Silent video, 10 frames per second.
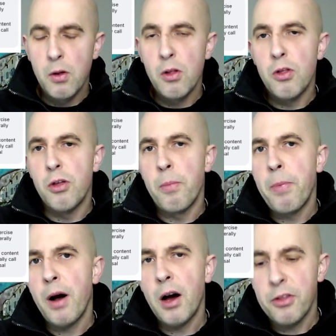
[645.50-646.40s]
the
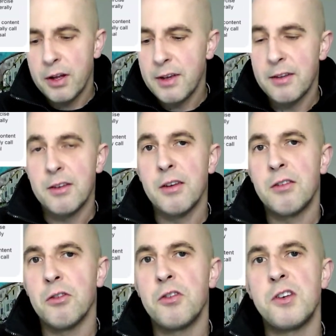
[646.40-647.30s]
path I tend to
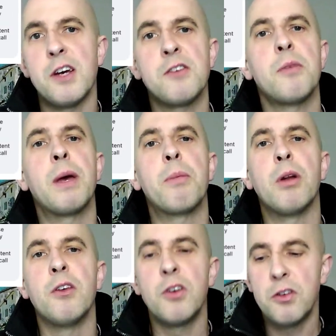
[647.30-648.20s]
sort of suggest to people
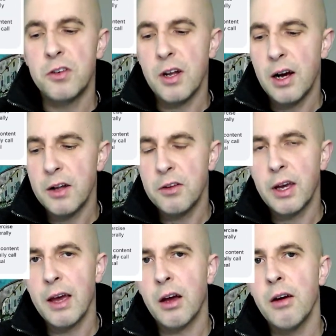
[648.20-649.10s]
is you start to
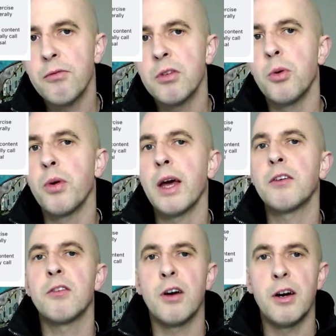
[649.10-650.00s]
get comfortable with
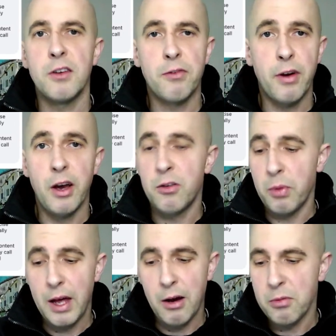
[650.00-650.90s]
exercises first
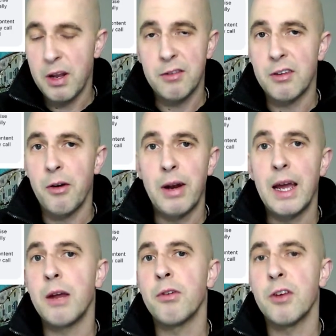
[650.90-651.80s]
without necessarily
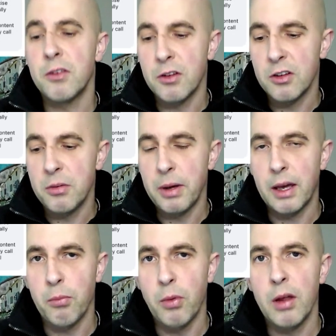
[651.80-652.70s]
any resistance to
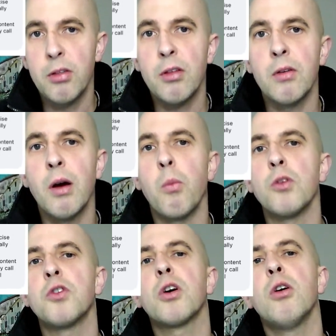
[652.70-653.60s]
begin with, and
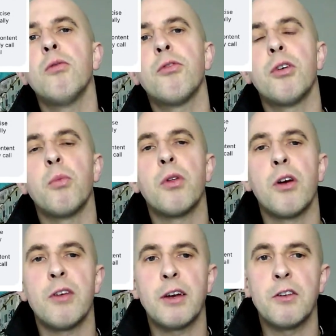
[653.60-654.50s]
once you're confident with
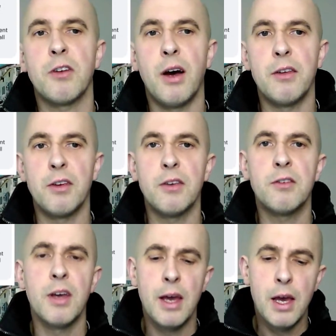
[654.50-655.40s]
those exercises,
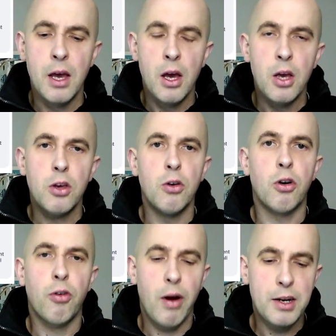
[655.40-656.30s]
you're
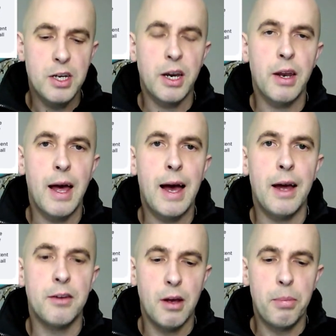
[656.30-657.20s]
gradually going to
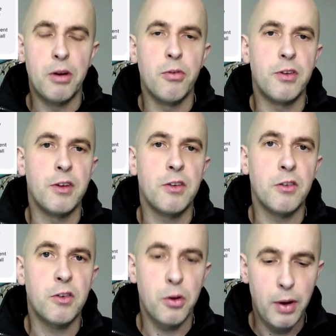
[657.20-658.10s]
add a bit of
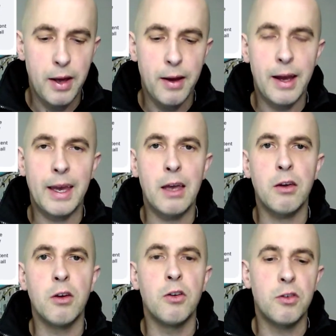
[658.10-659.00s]
resistance to it and get
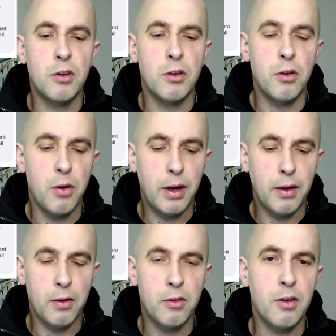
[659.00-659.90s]
used to
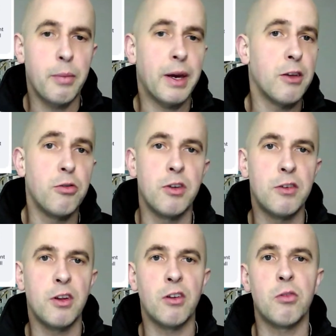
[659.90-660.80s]
doing some against
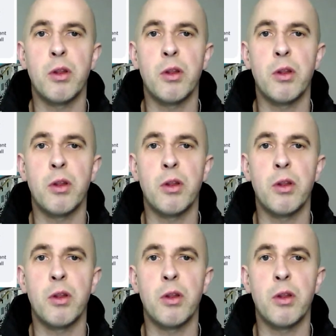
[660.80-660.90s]
resistance,